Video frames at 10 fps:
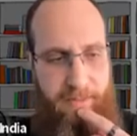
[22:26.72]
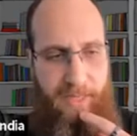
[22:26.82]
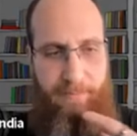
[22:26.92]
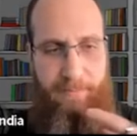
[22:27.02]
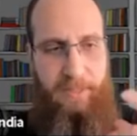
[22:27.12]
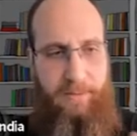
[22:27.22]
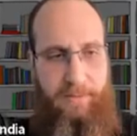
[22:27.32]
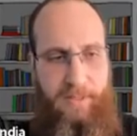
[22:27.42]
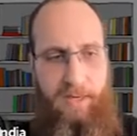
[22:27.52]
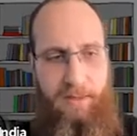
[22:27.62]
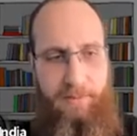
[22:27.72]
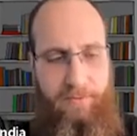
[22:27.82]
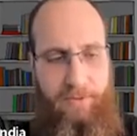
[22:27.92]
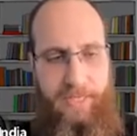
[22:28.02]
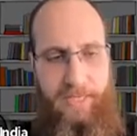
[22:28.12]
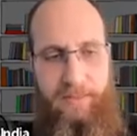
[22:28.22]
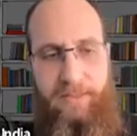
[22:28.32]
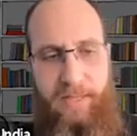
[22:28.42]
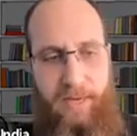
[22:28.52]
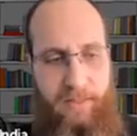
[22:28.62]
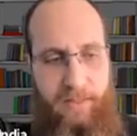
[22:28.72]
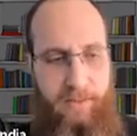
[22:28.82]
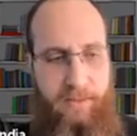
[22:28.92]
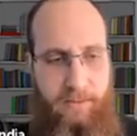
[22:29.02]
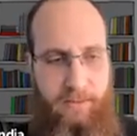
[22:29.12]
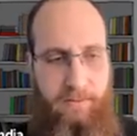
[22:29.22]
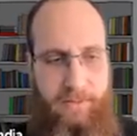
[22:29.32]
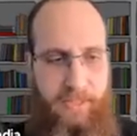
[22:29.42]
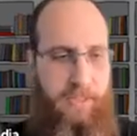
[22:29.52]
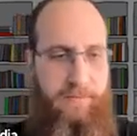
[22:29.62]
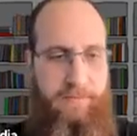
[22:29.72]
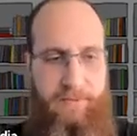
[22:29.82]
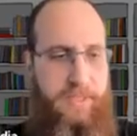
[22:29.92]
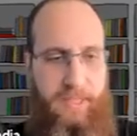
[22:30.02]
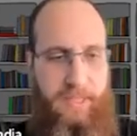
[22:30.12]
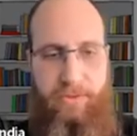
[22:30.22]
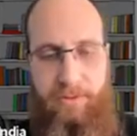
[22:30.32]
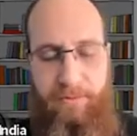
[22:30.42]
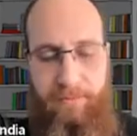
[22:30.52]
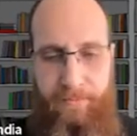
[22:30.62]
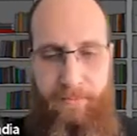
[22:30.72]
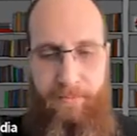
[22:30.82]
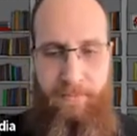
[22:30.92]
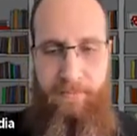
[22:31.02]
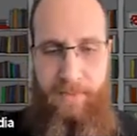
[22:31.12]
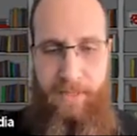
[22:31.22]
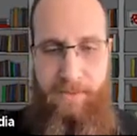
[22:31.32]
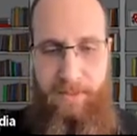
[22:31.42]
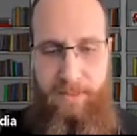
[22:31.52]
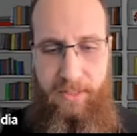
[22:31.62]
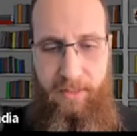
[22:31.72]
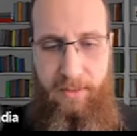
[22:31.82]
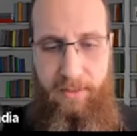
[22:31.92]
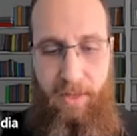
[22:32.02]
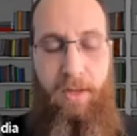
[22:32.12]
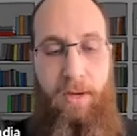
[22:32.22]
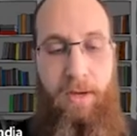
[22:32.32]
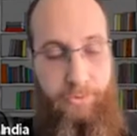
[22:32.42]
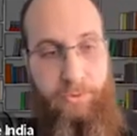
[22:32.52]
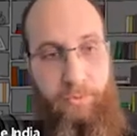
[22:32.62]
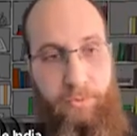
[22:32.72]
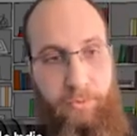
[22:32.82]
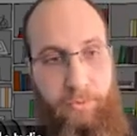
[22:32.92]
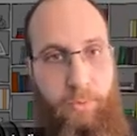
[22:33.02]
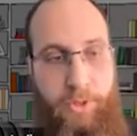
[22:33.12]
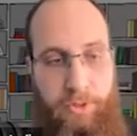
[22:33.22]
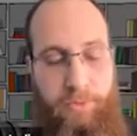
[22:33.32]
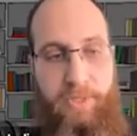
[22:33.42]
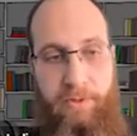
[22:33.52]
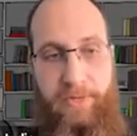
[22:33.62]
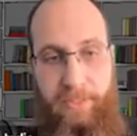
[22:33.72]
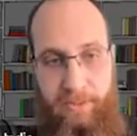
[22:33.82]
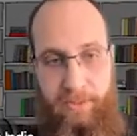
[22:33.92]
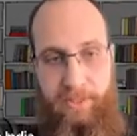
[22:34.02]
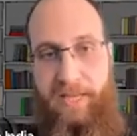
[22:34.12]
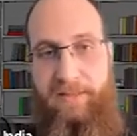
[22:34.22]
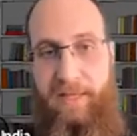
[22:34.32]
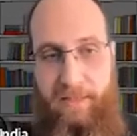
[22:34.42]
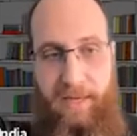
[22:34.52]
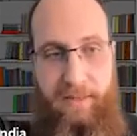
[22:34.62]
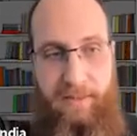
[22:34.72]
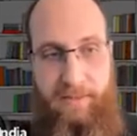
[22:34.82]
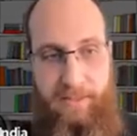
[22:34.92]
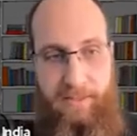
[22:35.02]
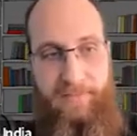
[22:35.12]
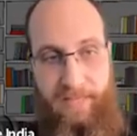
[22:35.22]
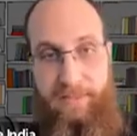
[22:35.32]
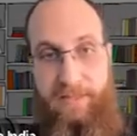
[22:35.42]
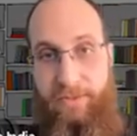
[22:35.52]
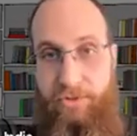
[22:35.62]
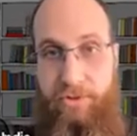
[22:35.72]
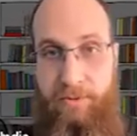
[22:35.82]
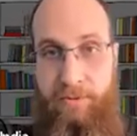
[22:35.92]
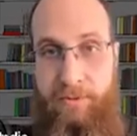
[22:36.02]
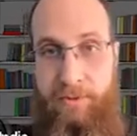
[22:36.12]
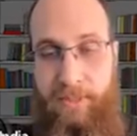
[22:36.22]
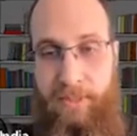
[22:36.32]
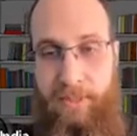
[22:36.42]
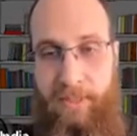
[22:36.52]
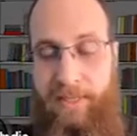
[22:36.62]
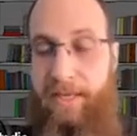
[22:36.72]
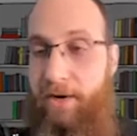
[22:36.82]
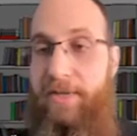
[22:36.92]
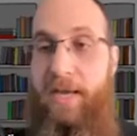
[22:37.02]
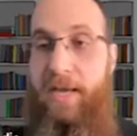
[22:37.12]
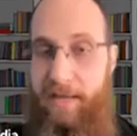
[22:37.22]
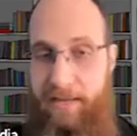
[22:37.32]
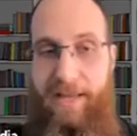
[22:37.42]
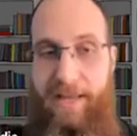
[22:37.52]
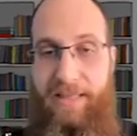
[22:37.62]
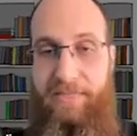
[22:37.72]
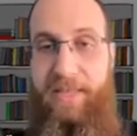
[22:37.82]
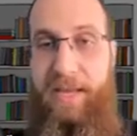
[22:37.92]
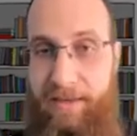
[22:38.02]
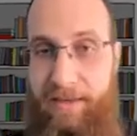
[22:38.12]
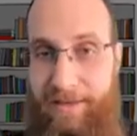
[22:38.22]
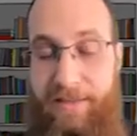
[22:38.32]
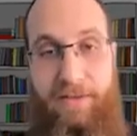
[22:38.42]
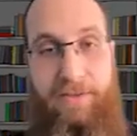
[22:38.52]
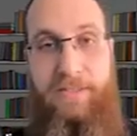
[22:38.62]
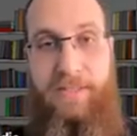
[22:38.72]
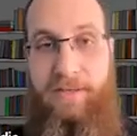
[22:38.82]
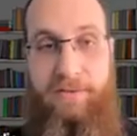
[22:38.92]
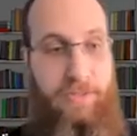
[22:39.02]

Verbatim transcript: I'm, I'm going to I'm going to be looking at this data to see if this thing is true. And you can say, oh, so what you'd be doing is looking at that data to see if that thing is true. And they go, yeah, yeah, yeah. And then, and they'll continue.